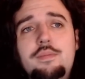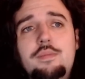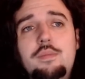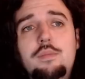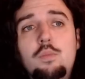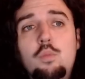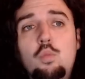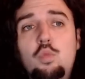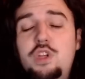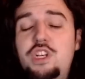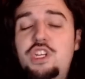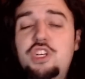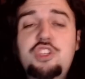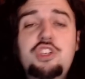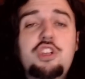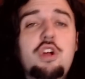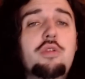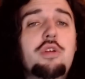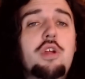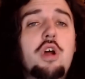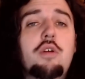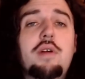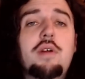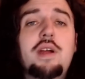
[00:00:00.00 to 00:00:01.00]
We just don't
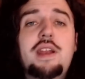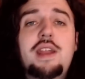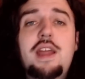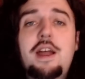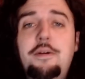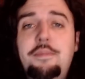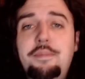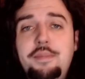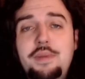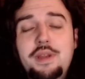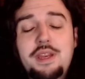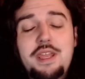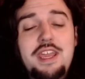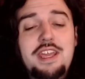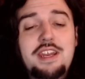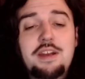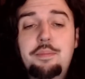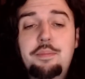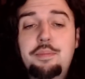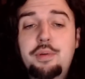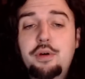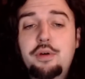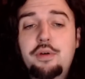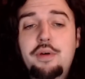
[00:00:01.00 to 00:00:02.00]
know right now. But in a
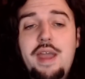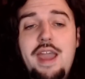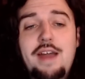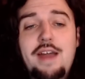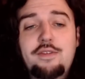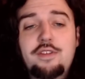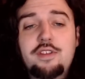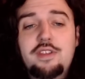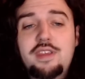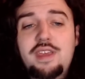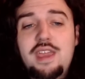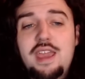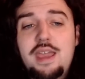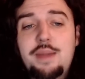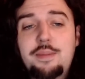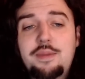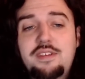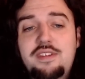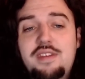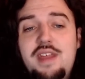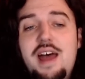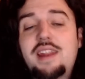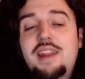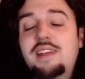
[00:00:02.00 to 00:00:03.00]
boot after the game is
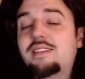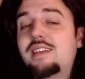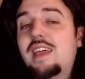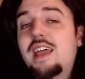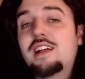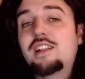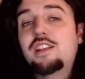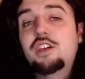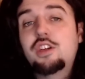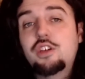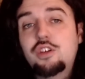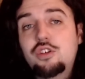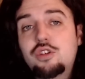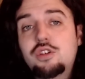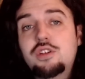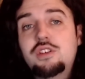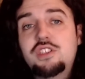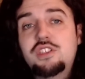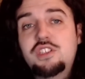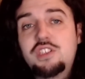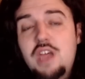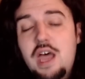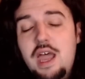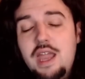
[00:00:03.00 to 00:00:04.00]
not exactly a good
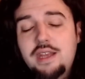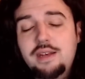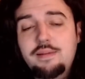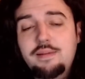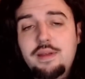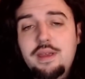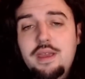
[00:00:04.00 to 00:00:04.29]
sign.